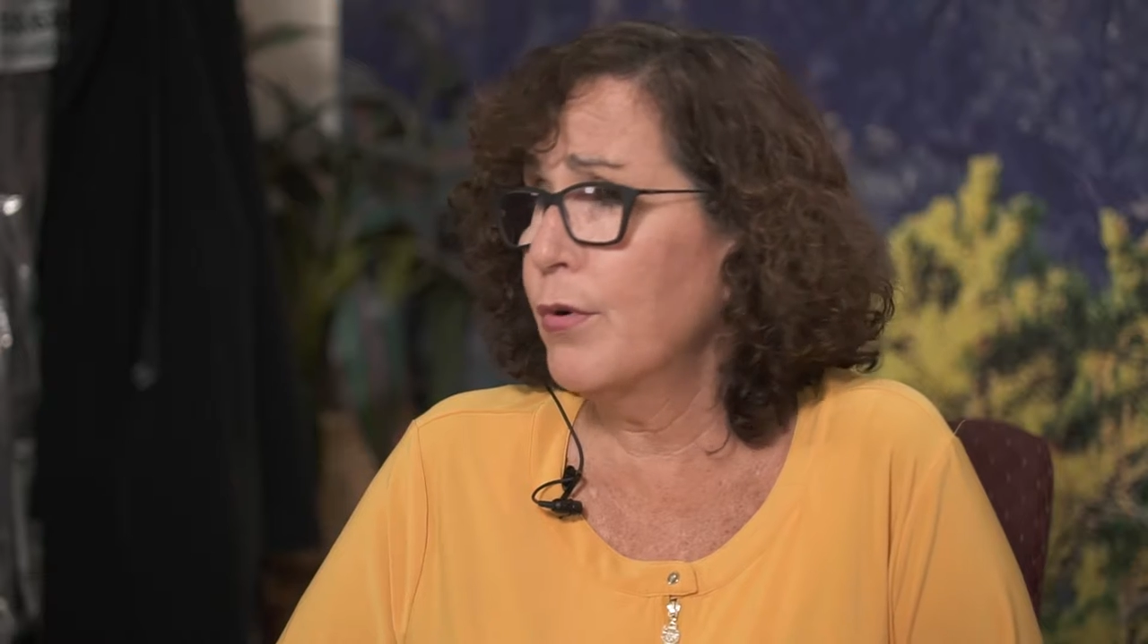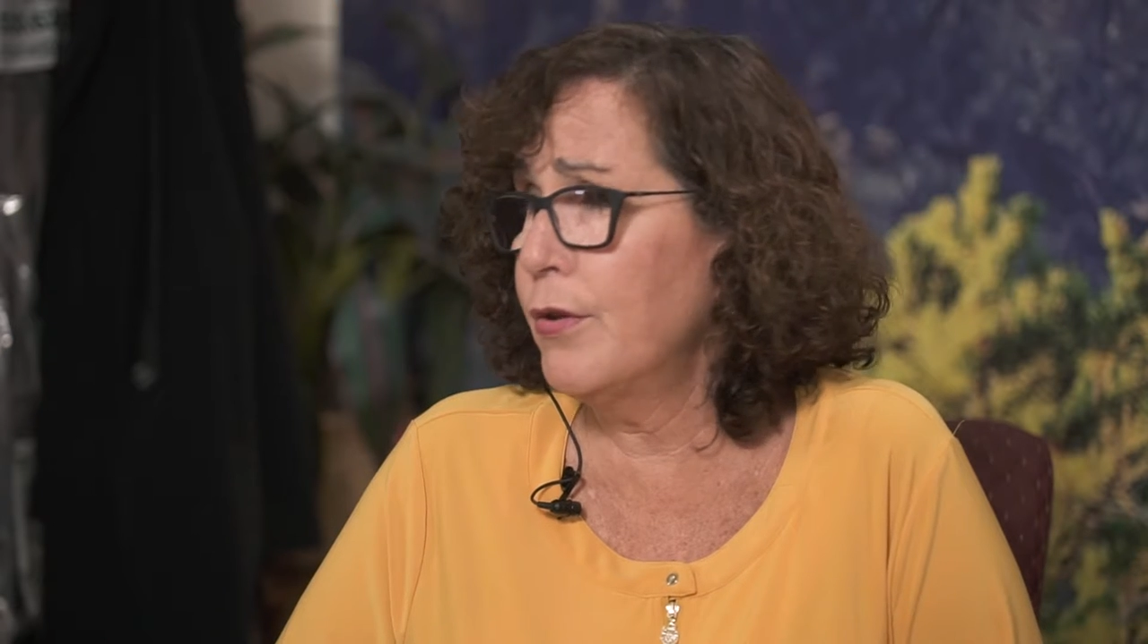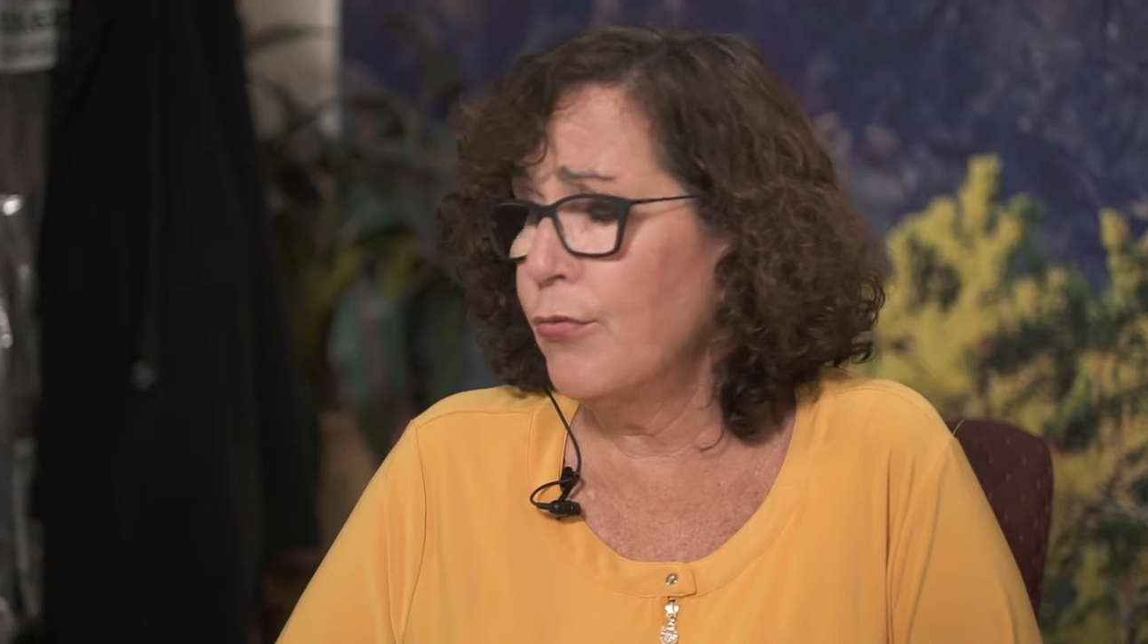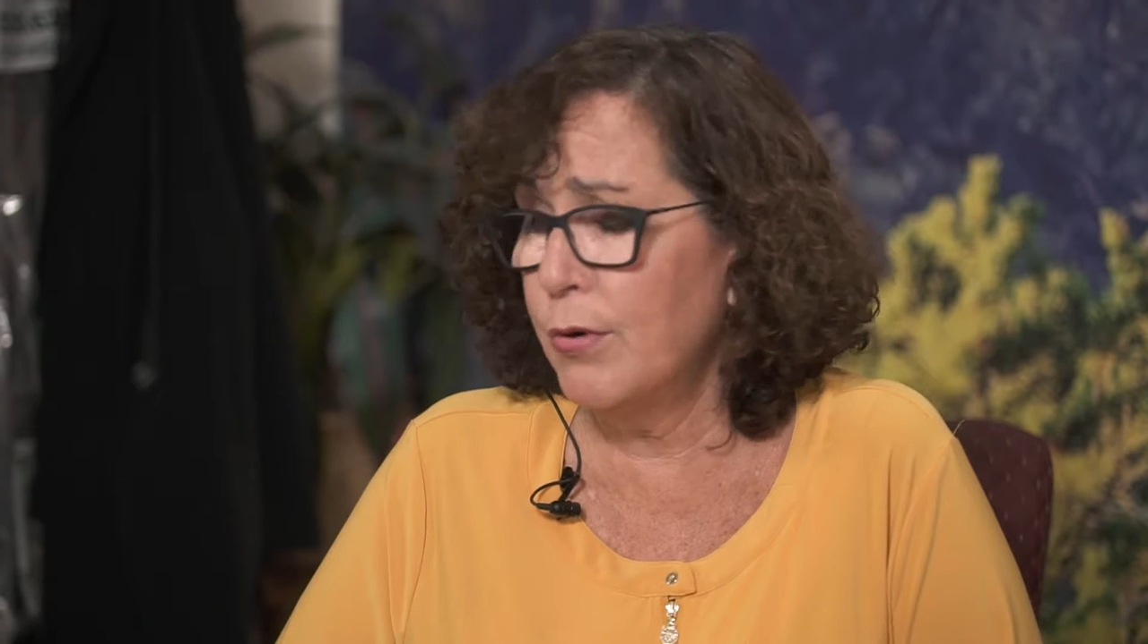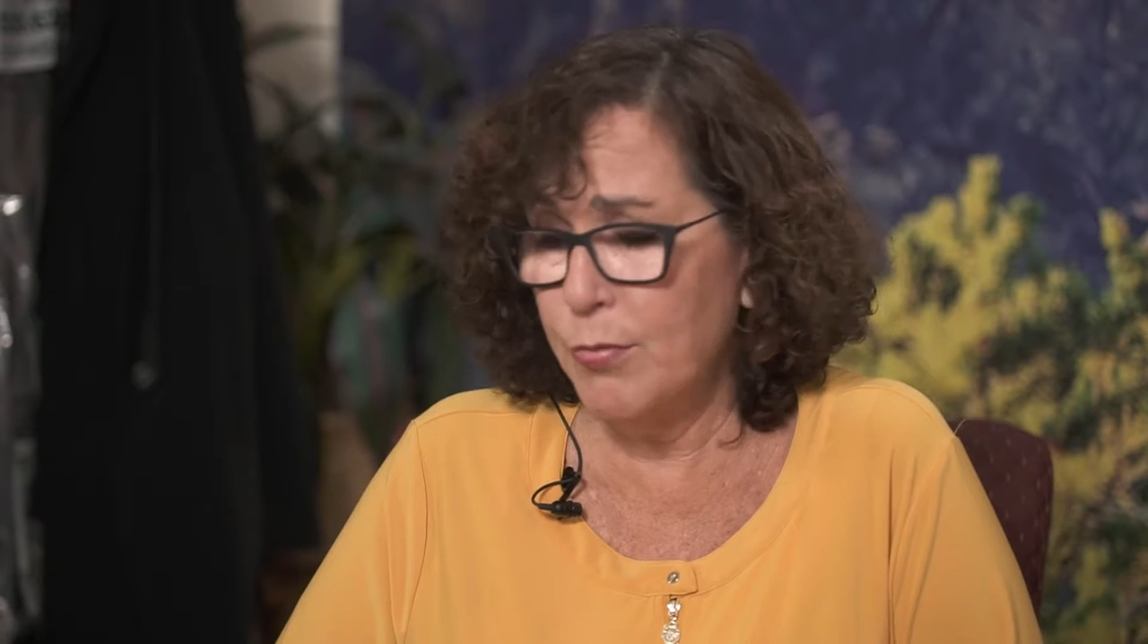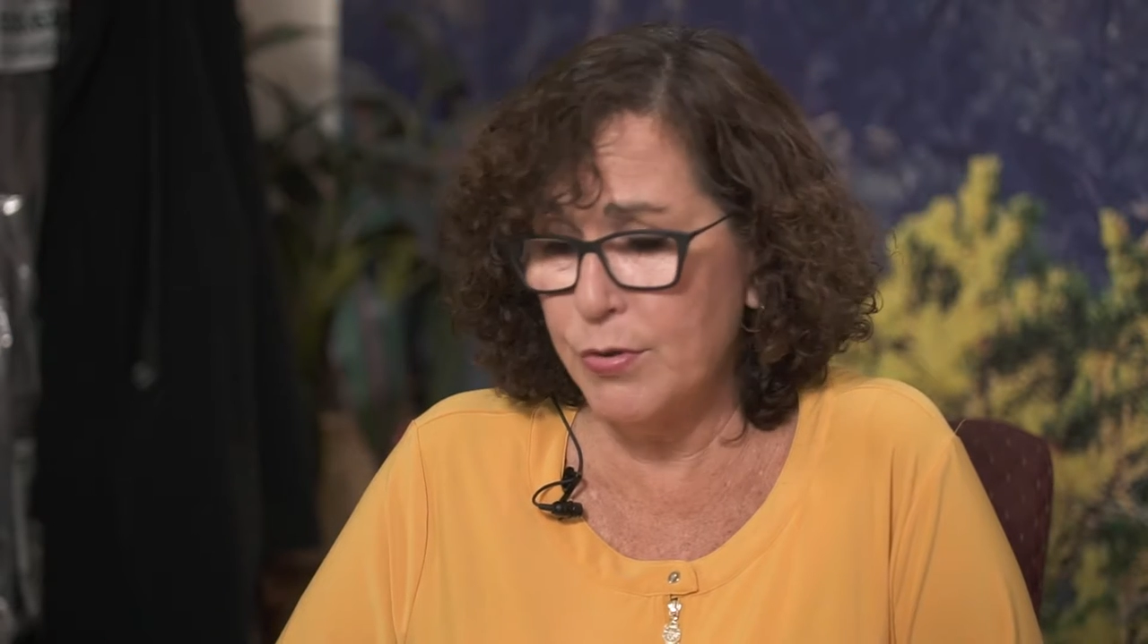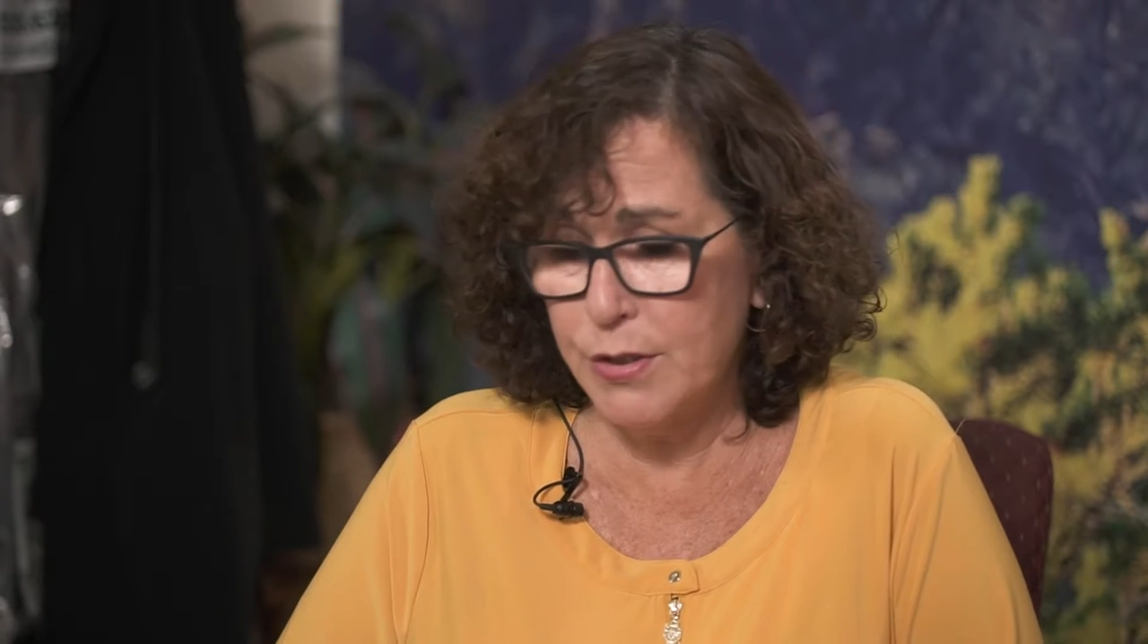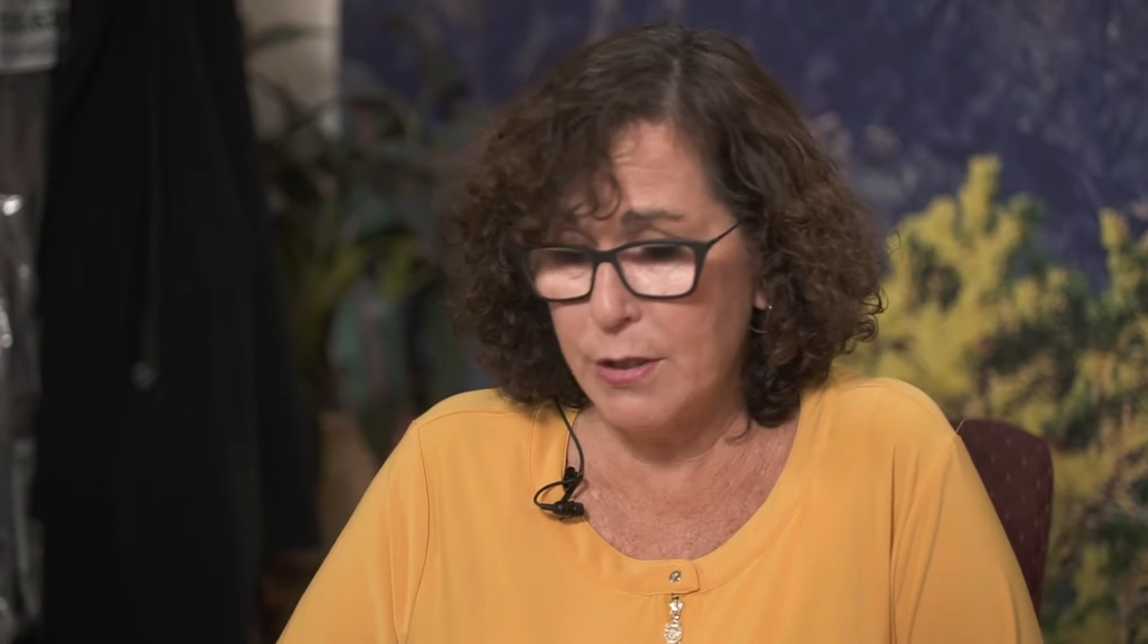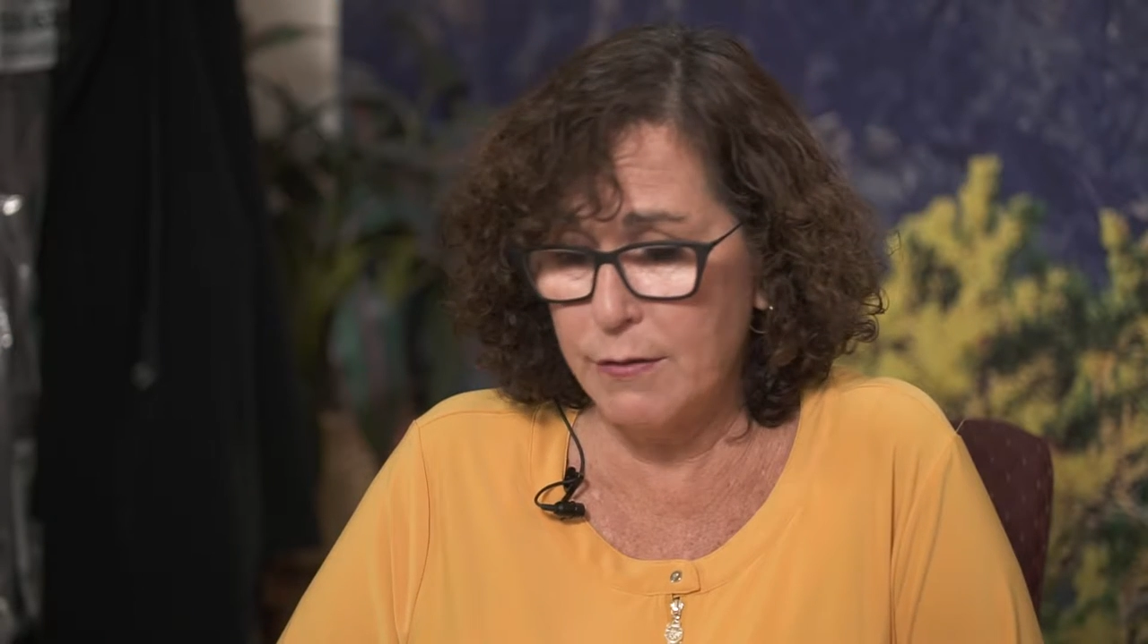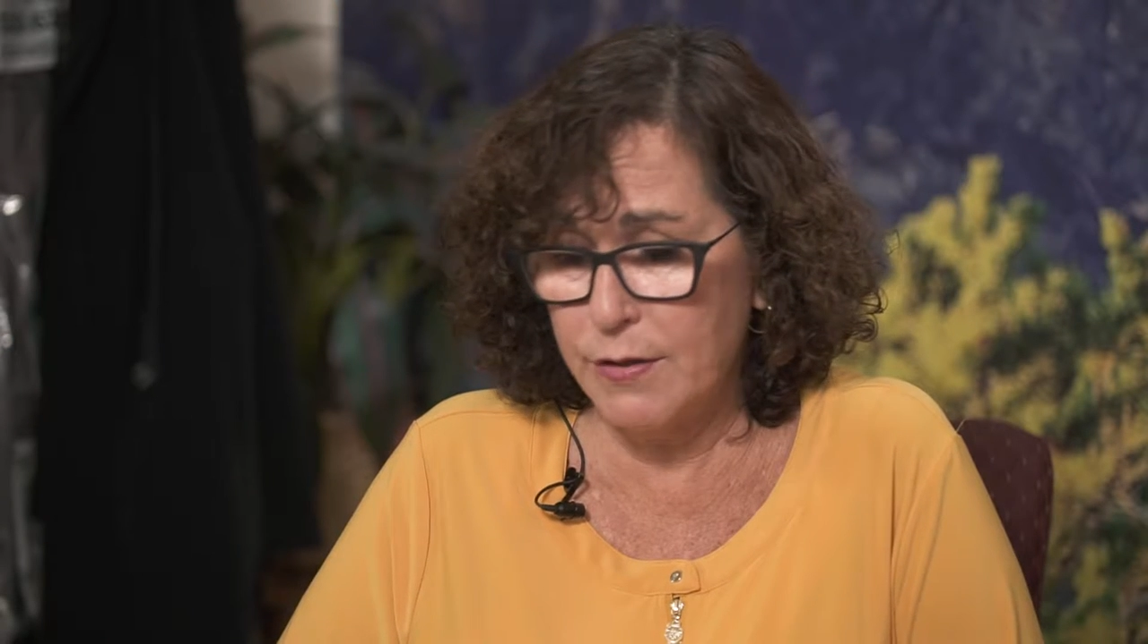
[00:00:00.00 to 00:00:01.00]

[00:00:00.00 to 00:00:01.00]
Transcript: 43%